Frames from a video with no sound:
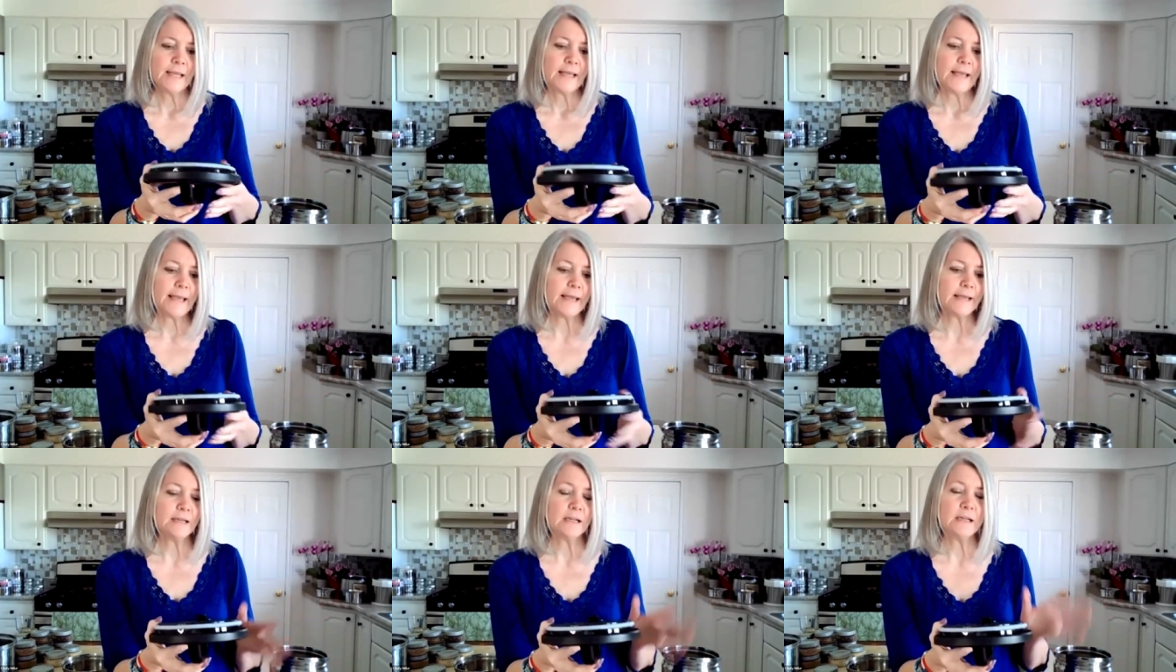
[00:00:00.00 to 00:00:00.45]

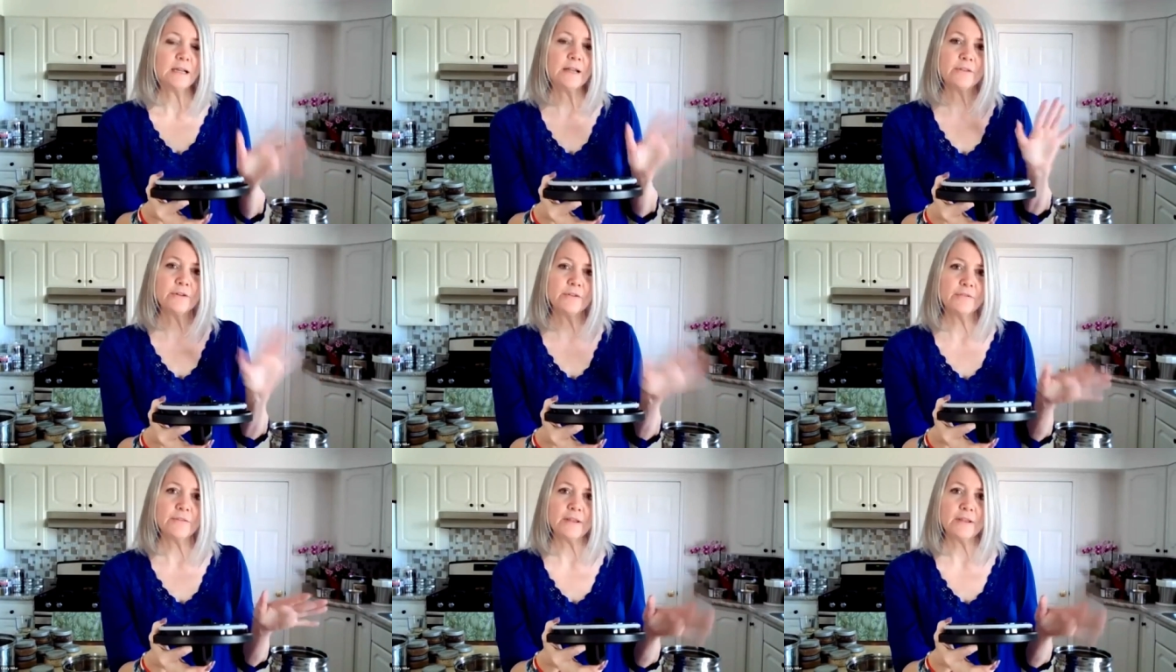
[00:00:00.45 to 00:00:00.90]
And
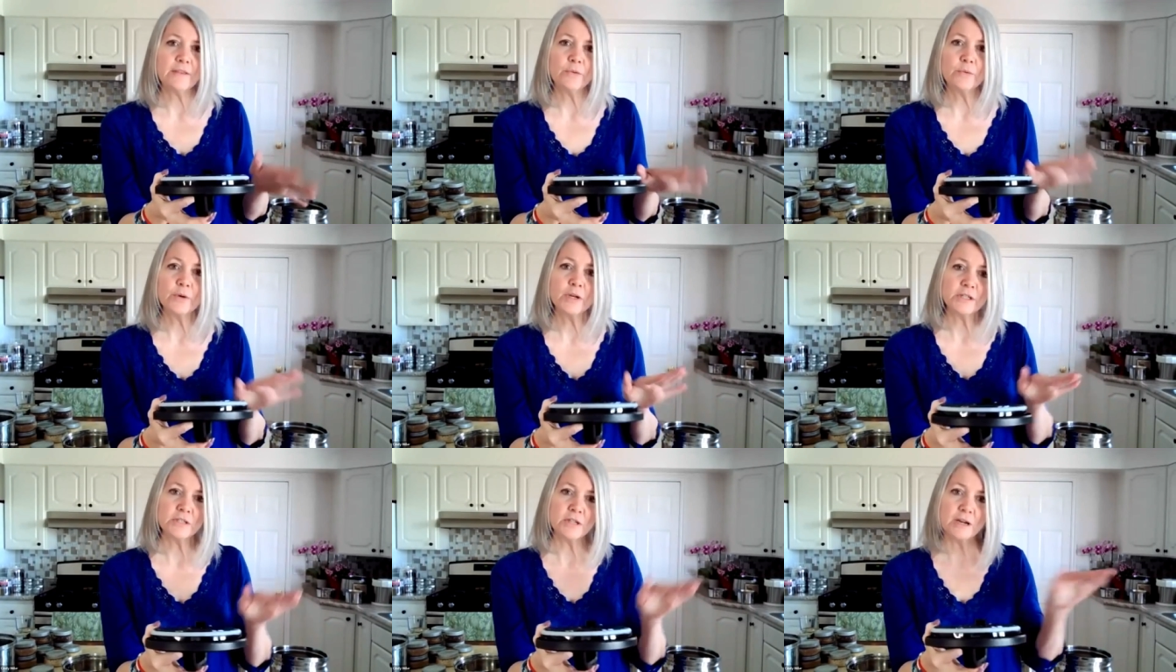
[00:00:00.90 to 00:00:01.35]
another thing that
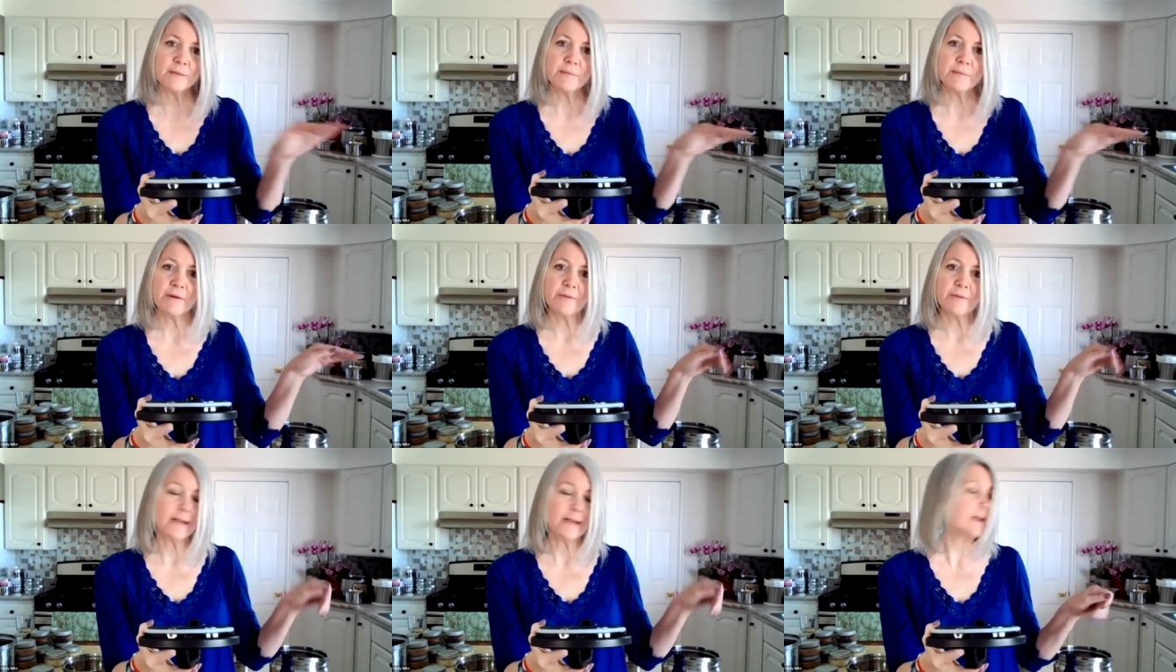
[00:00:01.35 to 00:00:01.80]
we're going to talk
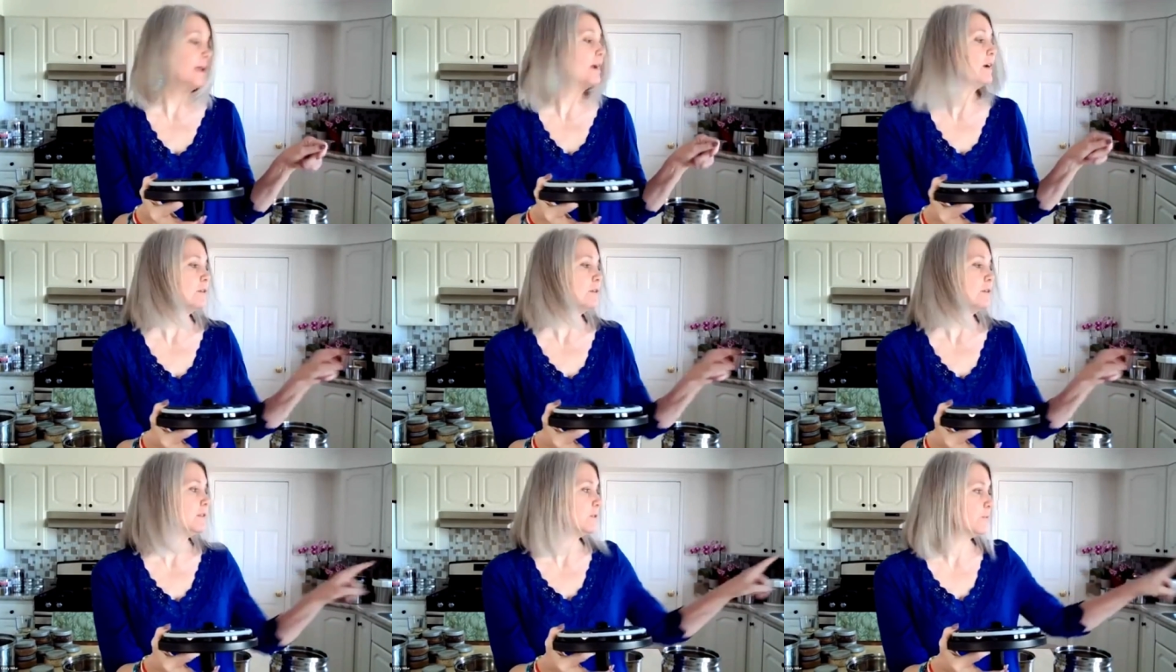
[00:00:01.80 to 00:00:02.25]
about right
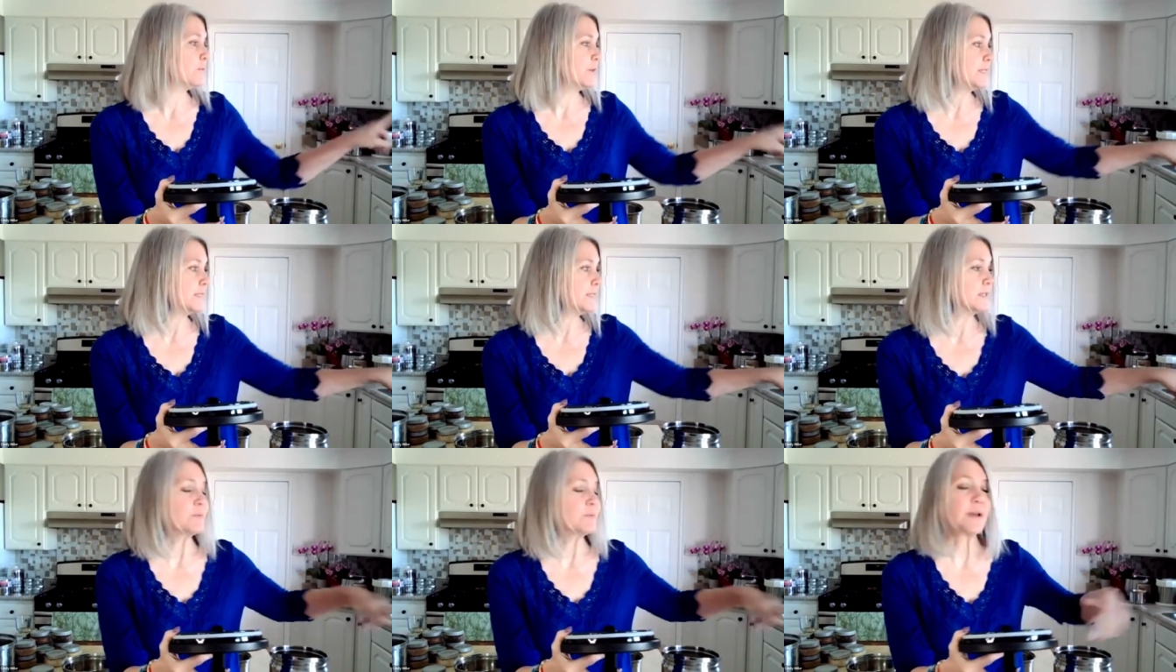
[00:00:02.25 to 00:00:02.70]
now, and the
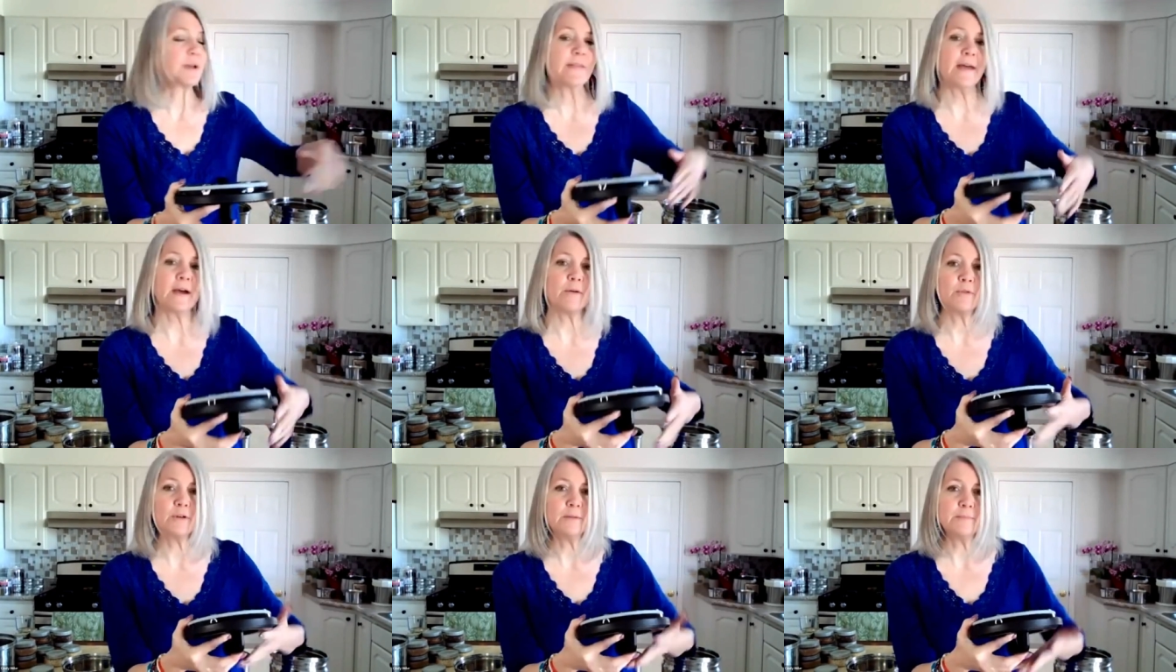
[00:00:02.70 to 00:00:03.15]
reasons why
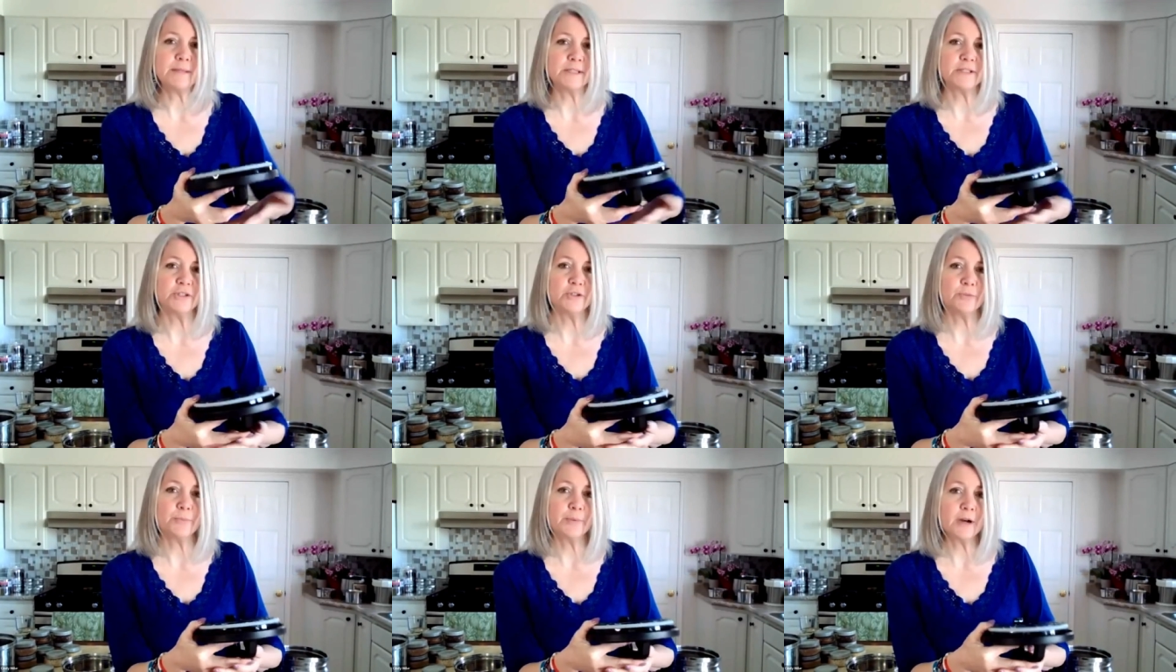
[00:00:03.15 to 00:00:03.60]
that wouldn't be
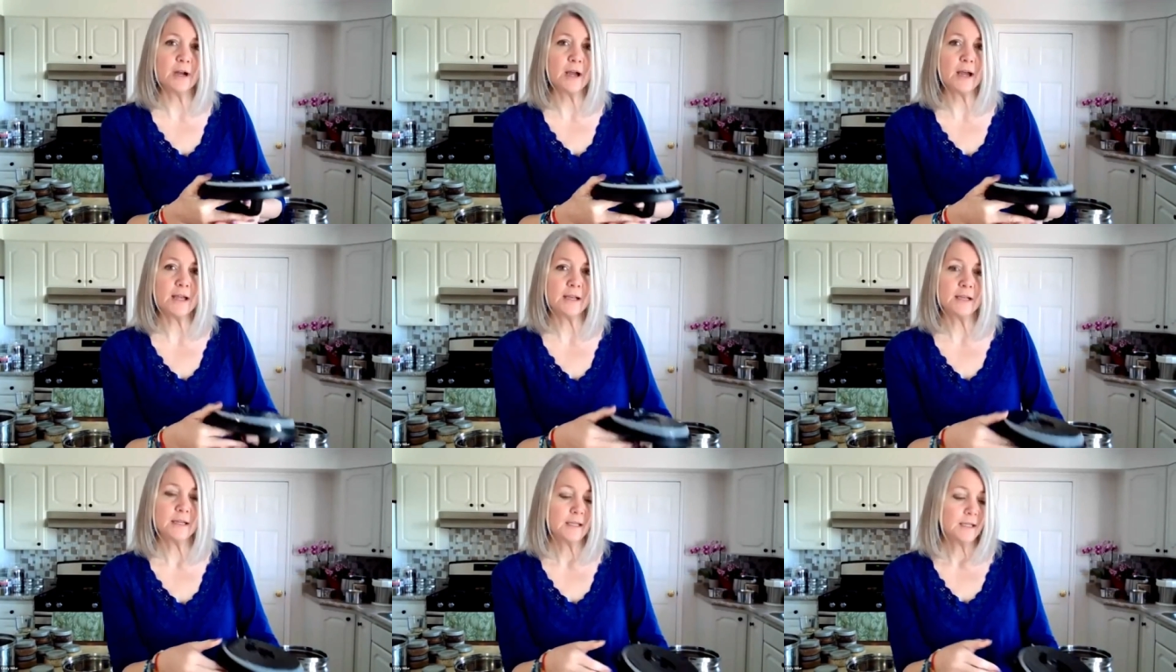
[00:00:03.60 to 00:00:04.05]
super
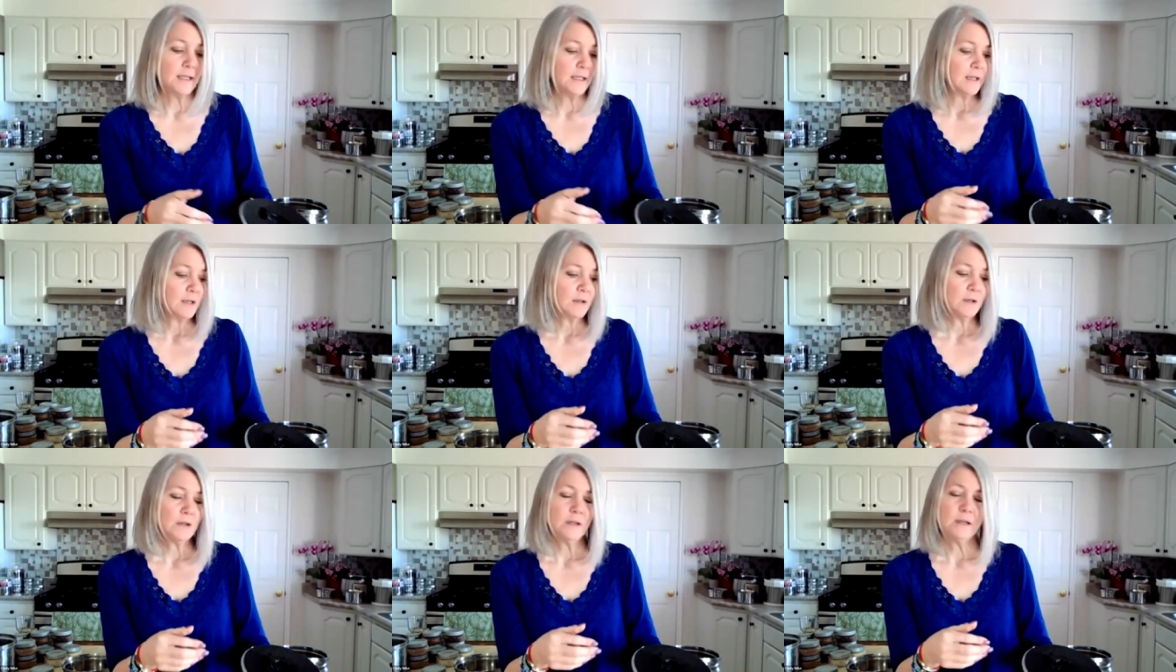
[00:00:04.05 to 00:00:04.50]
hot,
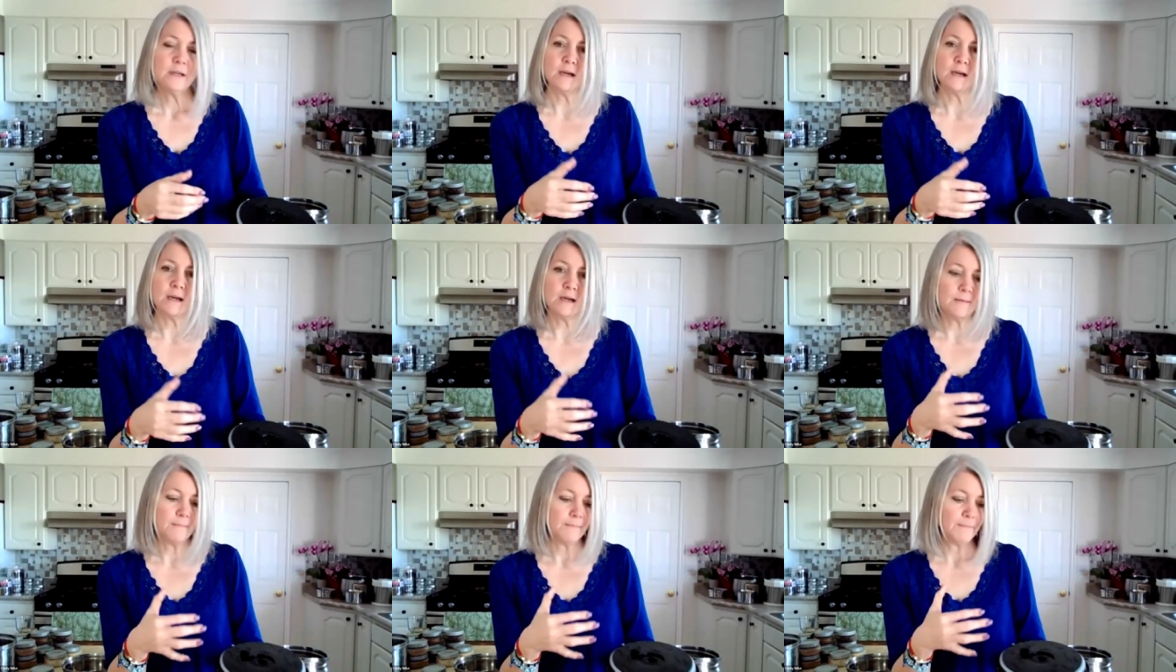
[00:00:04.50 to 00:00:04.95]

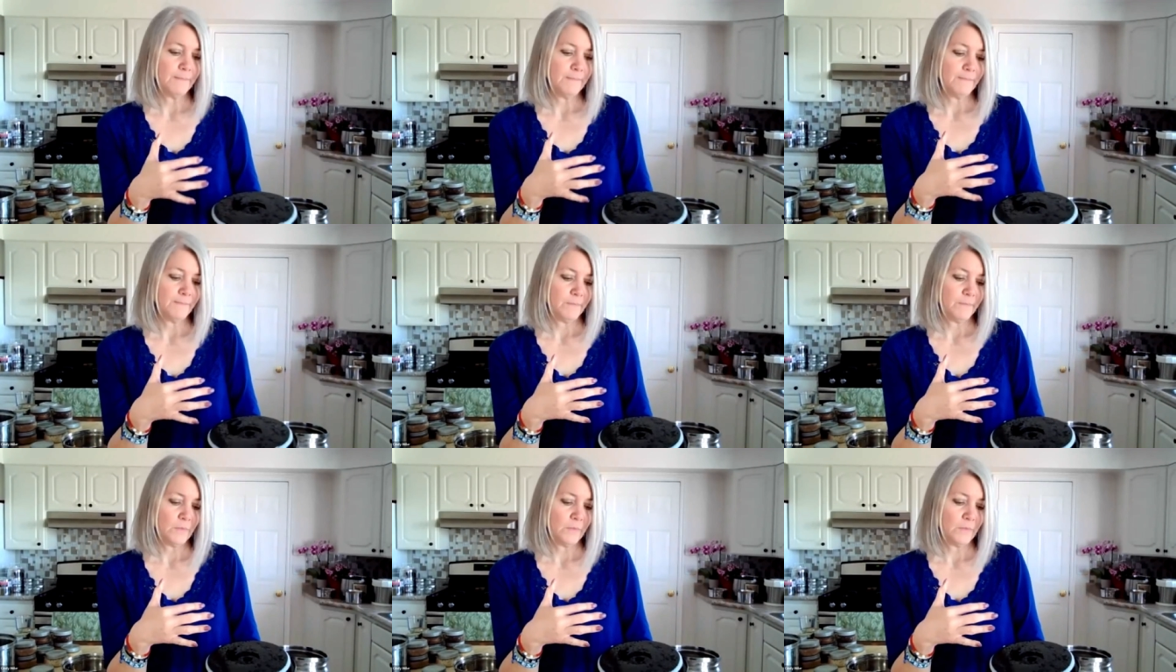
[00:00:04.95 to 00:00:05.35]
um,